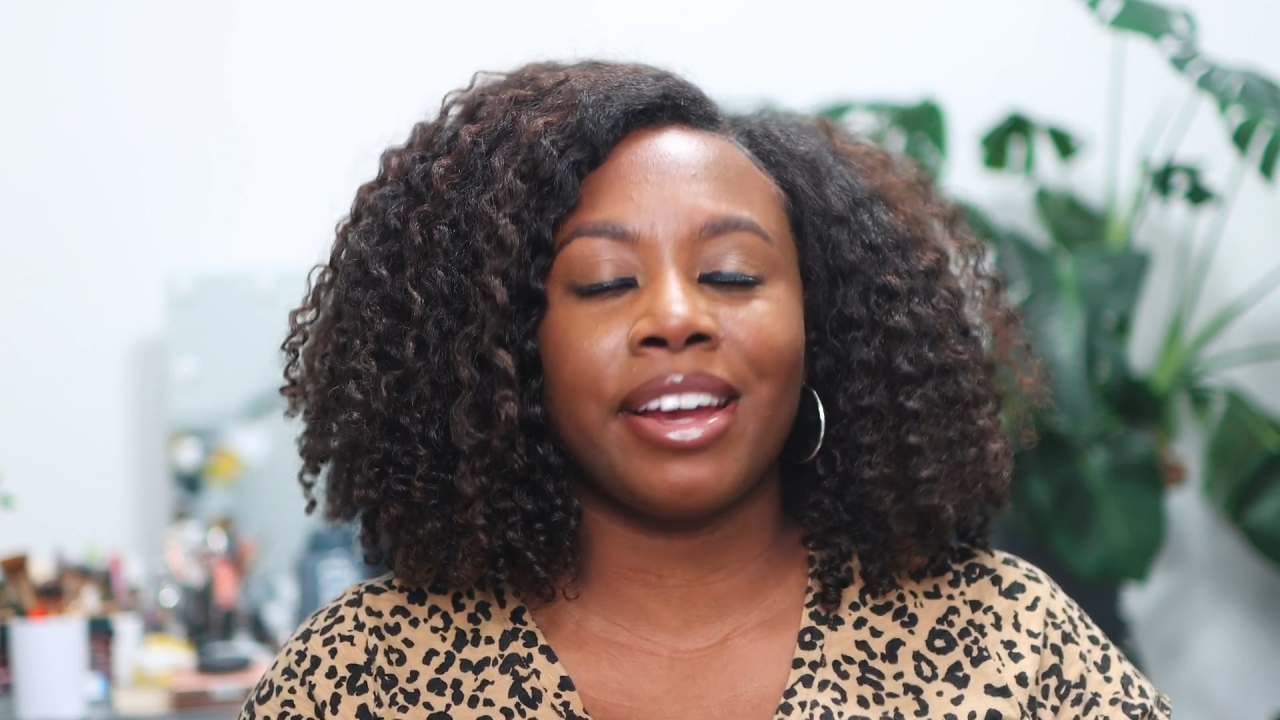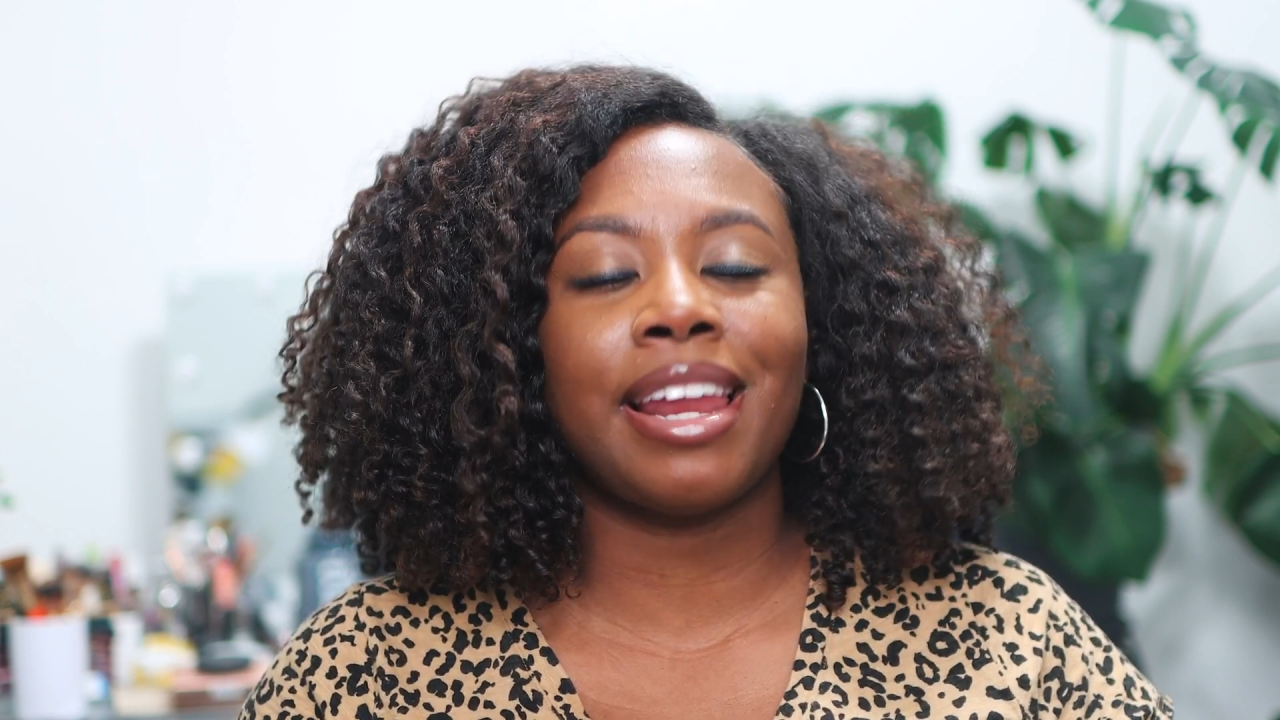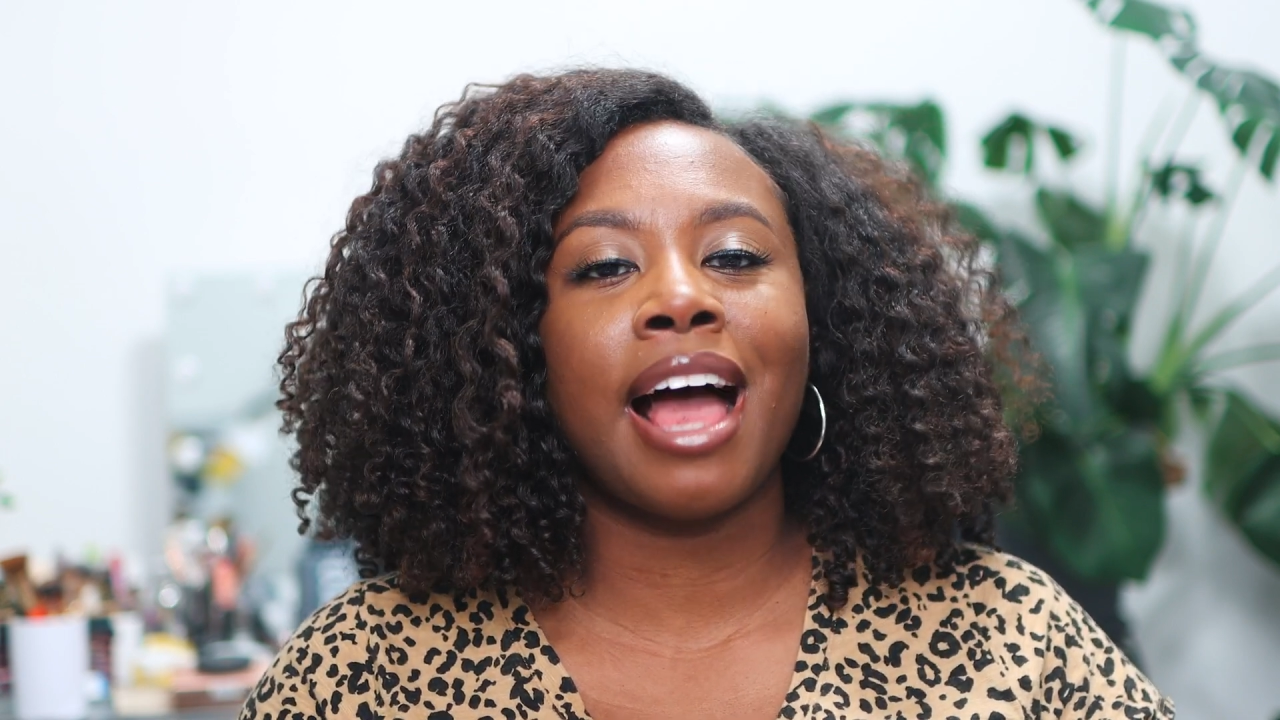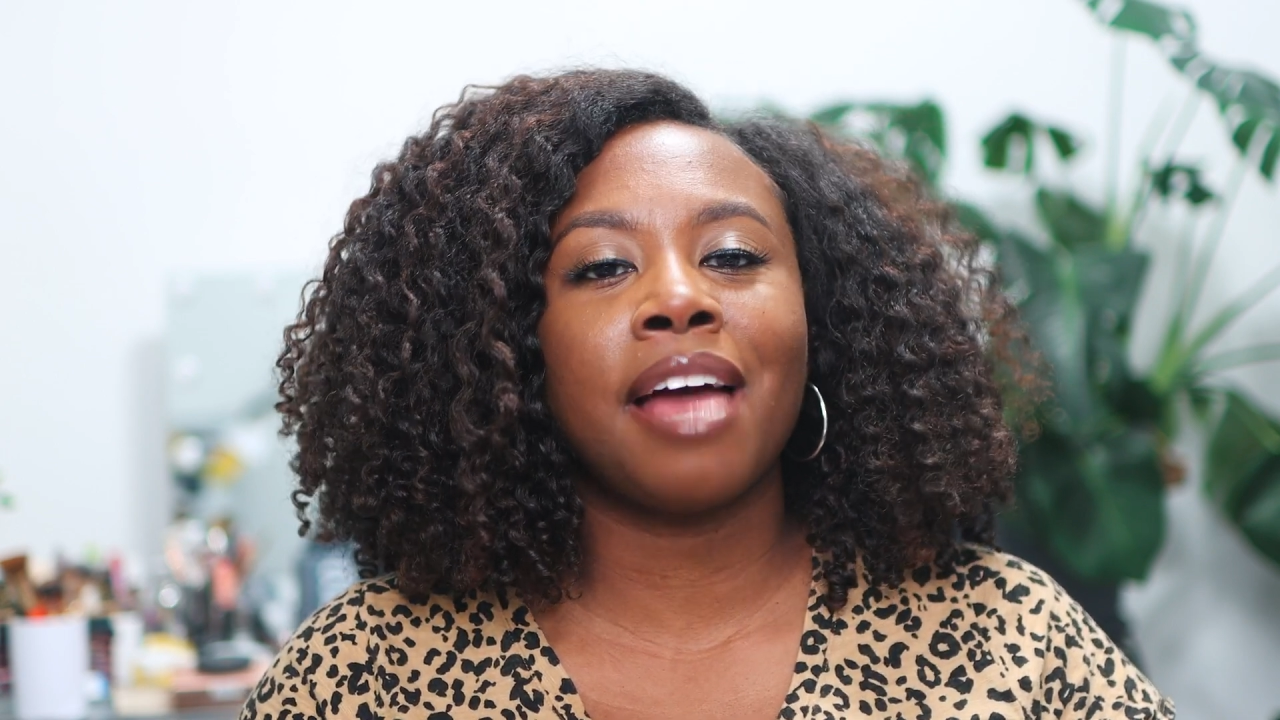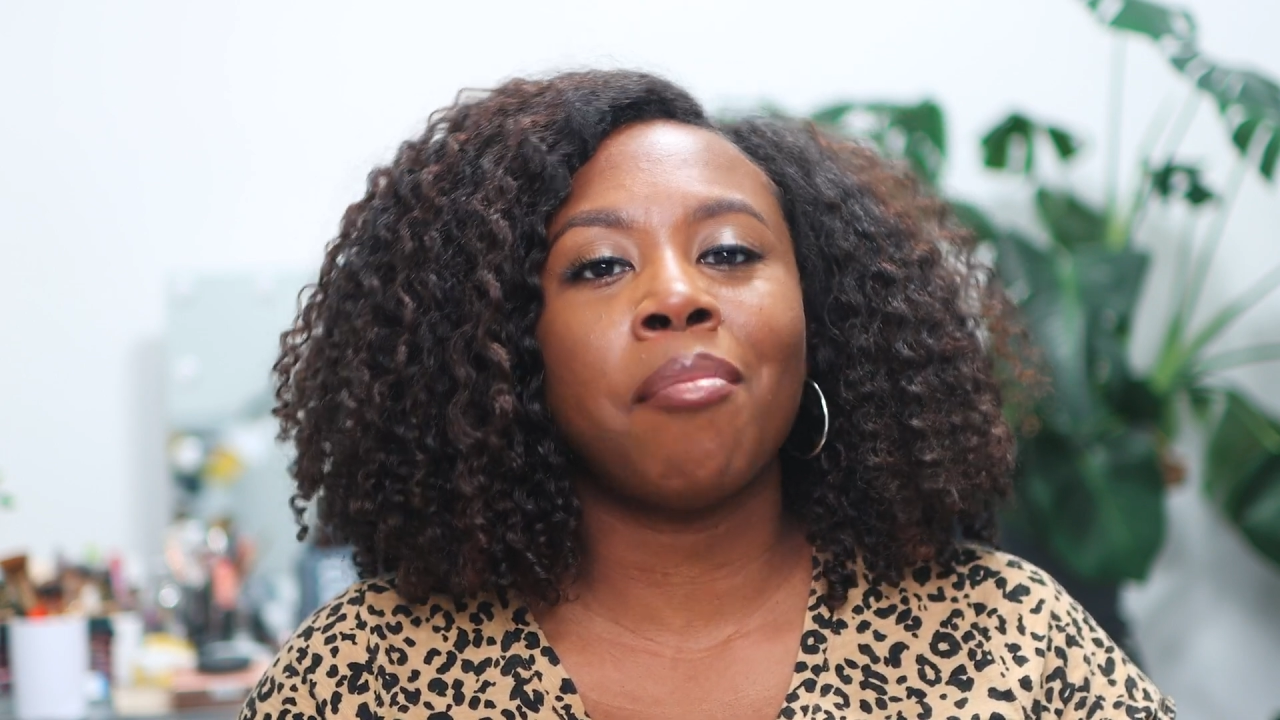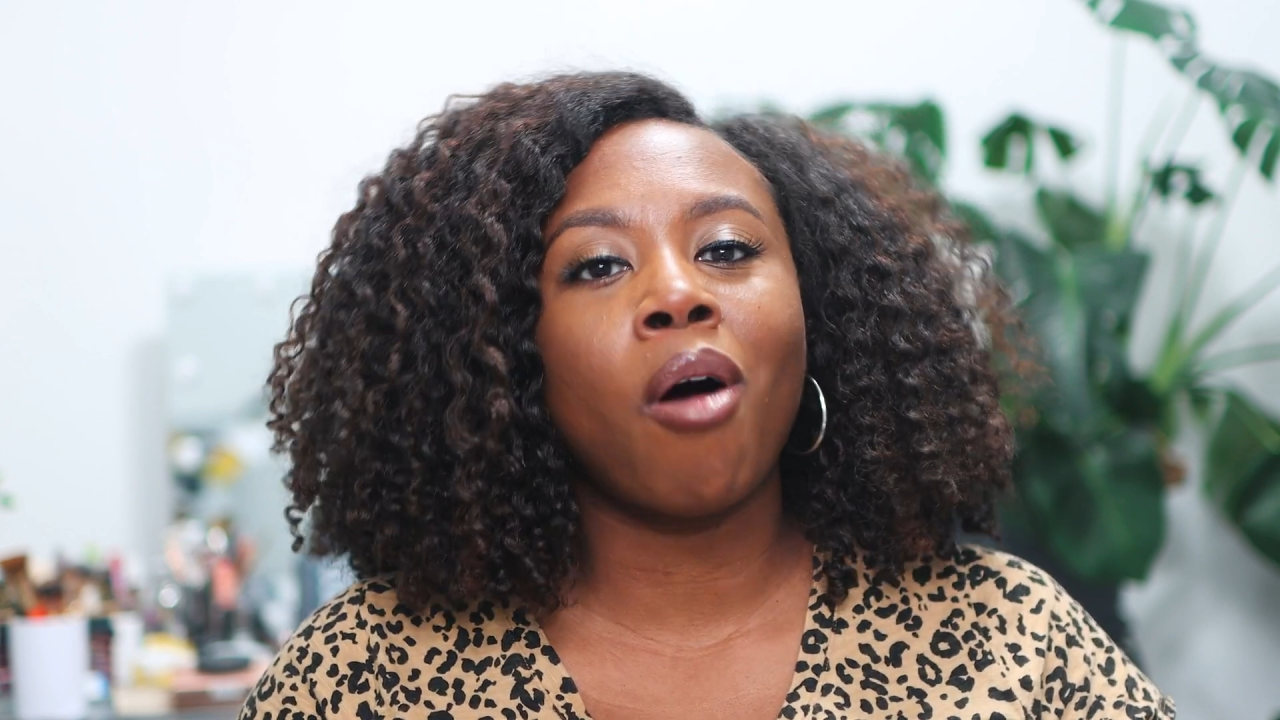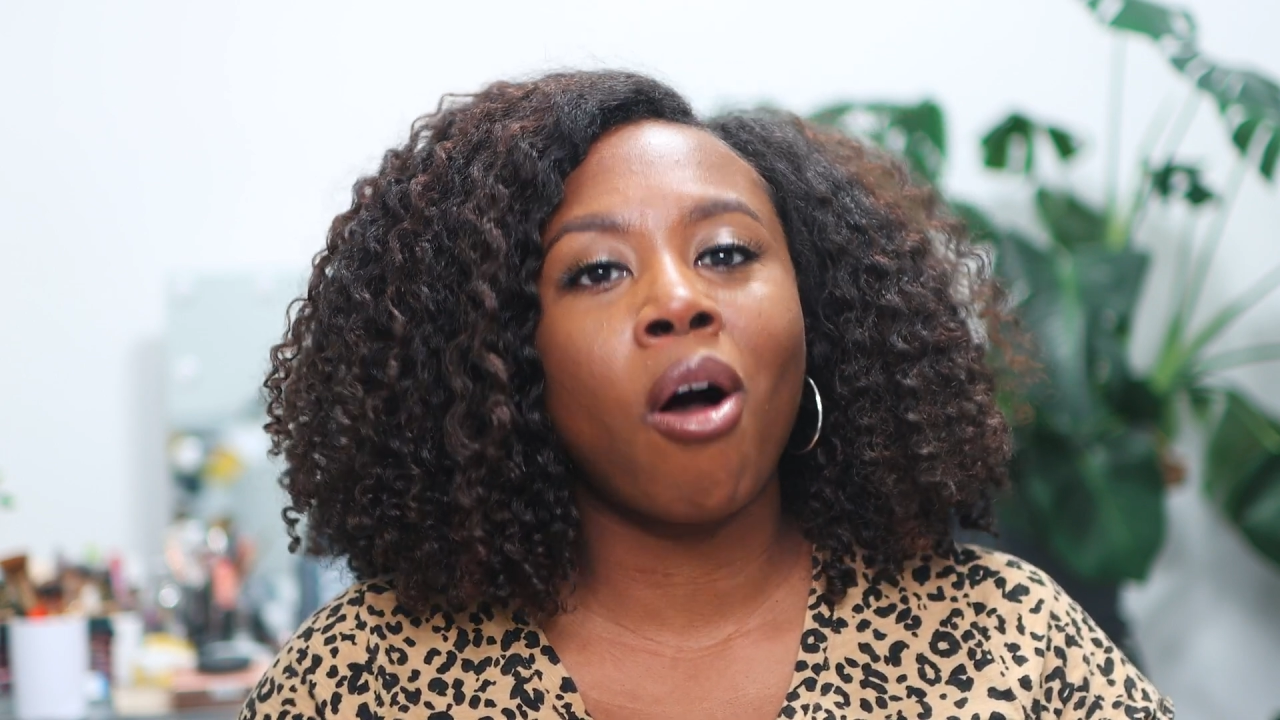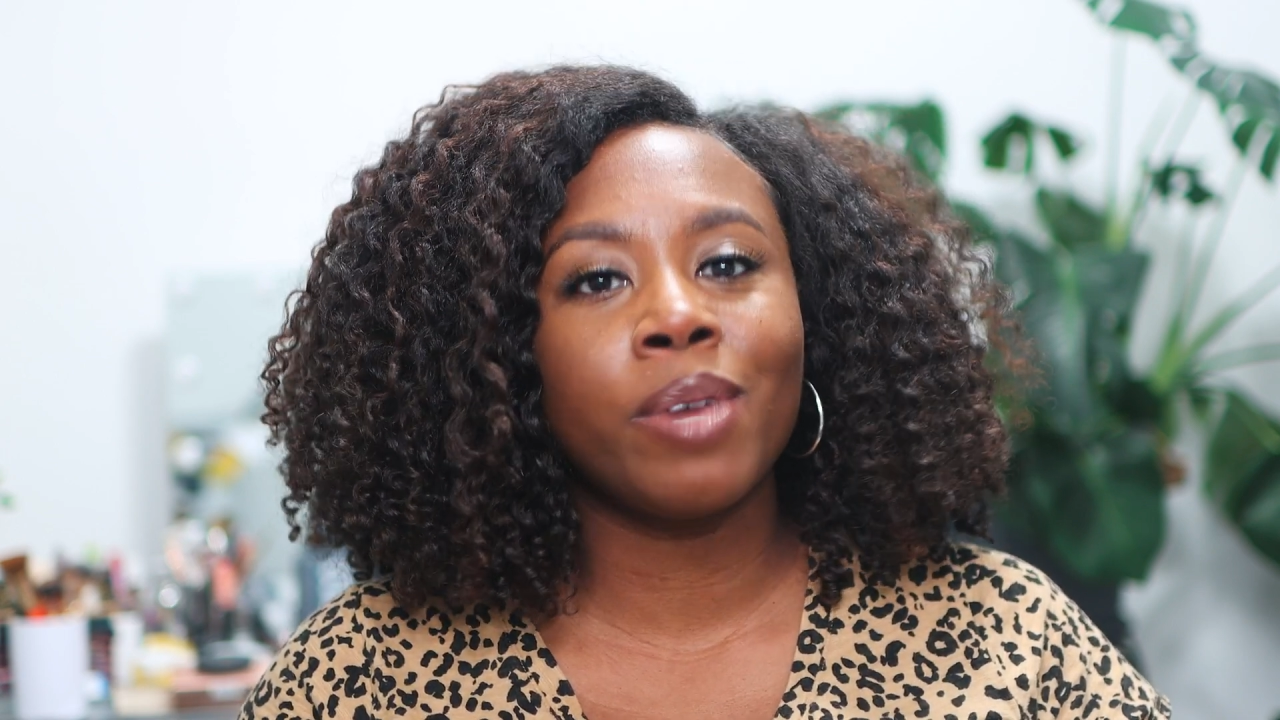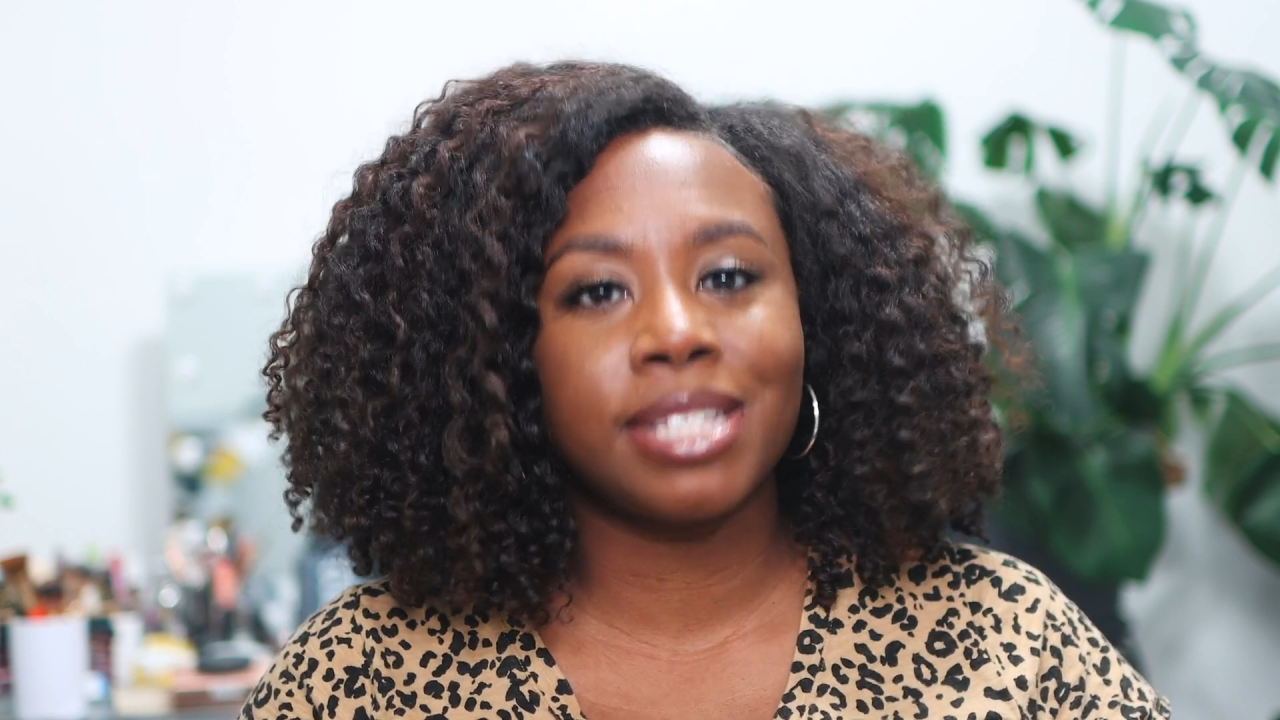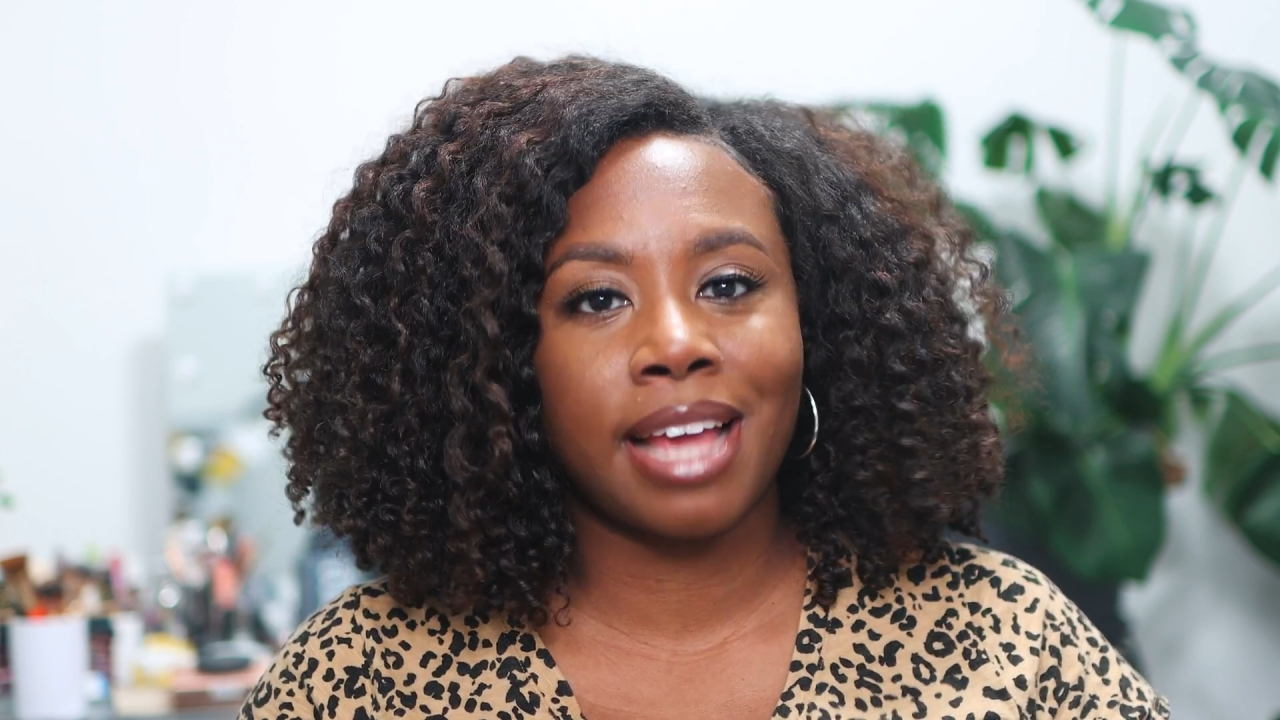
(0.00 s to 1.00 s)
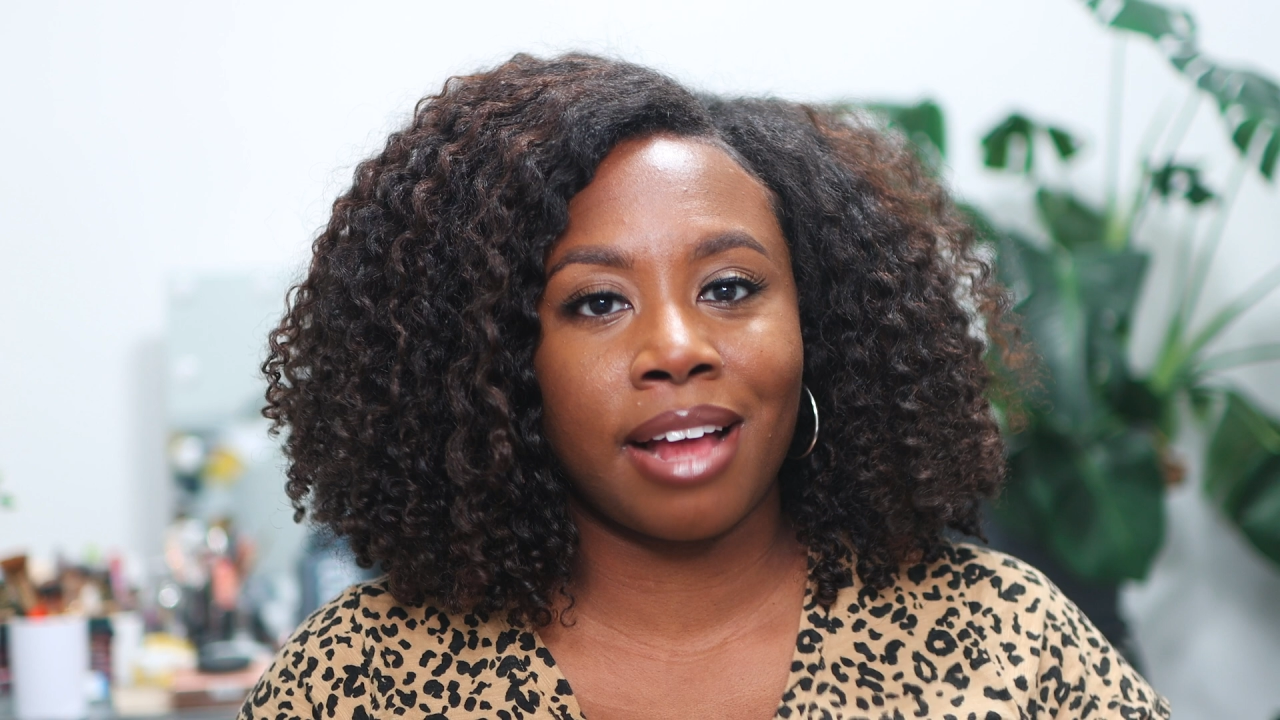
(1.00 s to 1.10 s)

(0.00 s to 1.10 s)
and I am always